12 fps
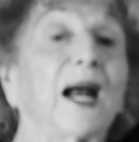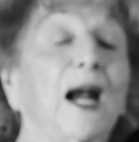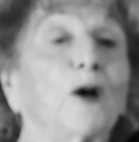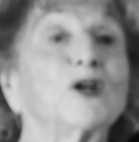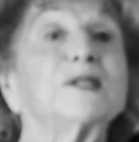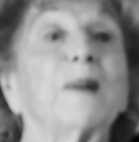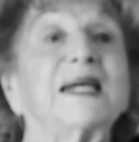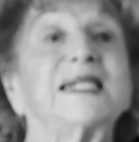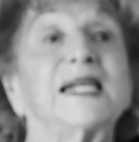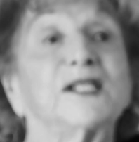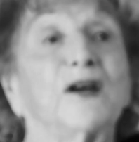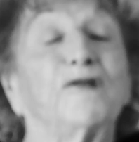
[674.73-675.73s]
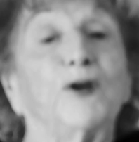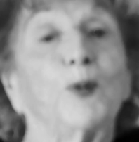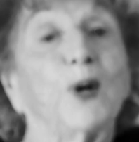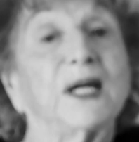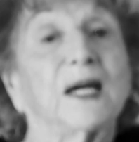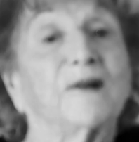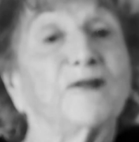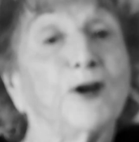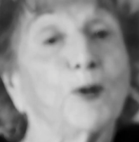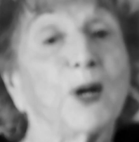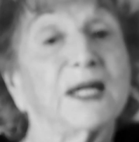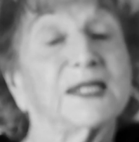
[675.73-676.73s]
I lost my sister a
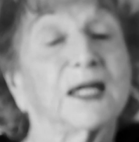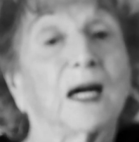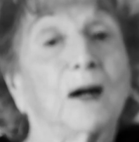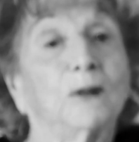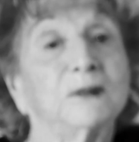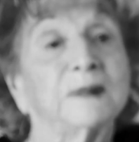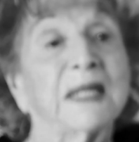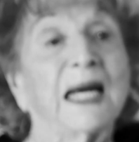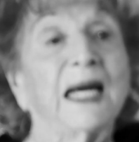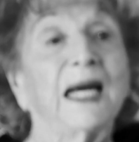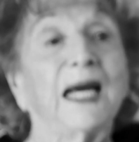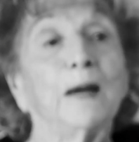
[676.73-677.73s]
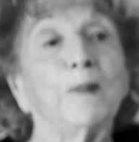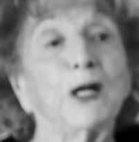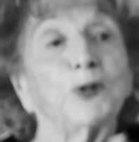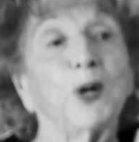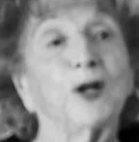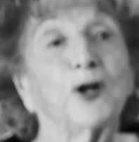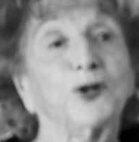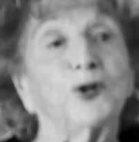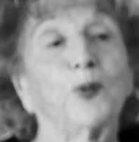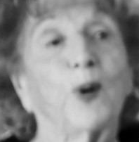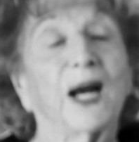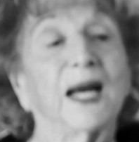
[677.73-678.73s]
few weeks ago, in between the
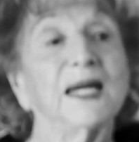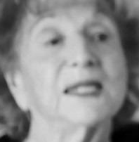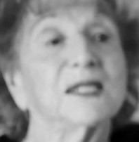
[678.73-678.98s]
two weddings.